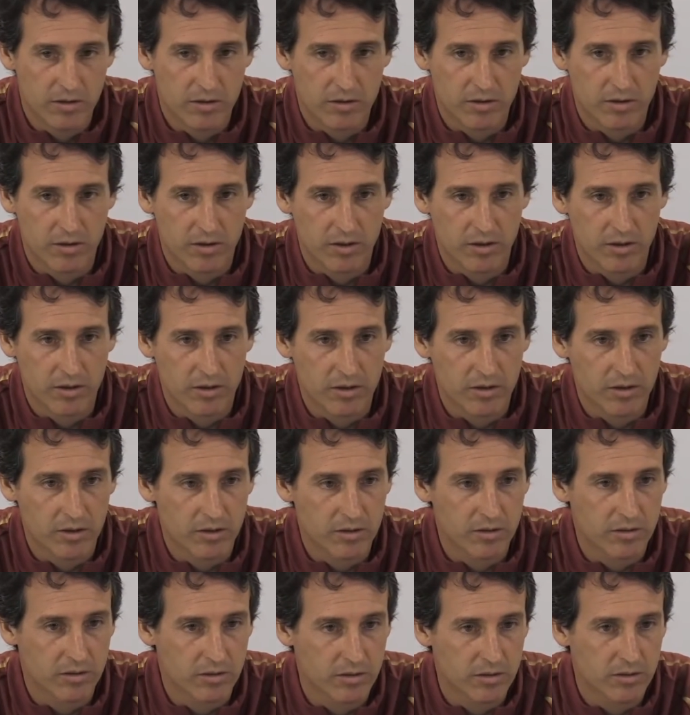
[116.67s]

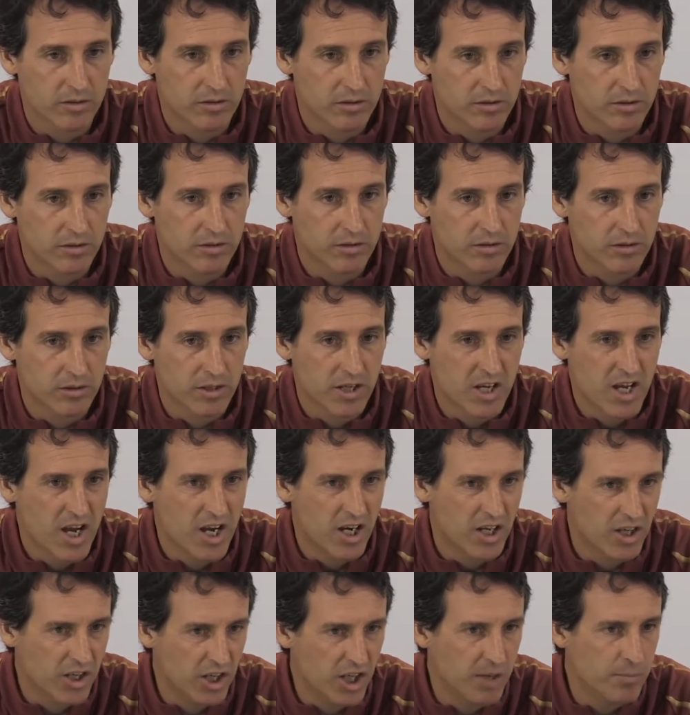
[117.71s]

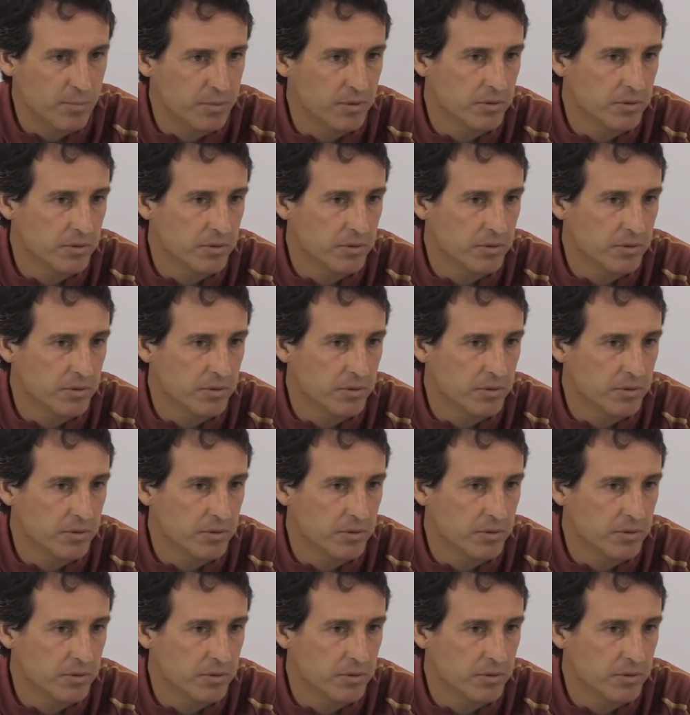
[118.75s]
keep